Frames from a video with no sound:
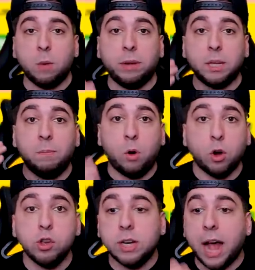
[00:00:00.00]
but the more
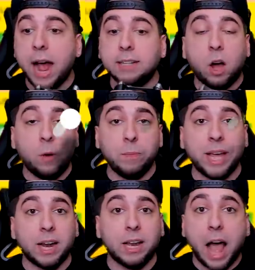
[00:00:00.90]
you guys help me
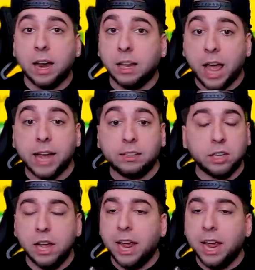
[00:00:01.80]
get a lot of likes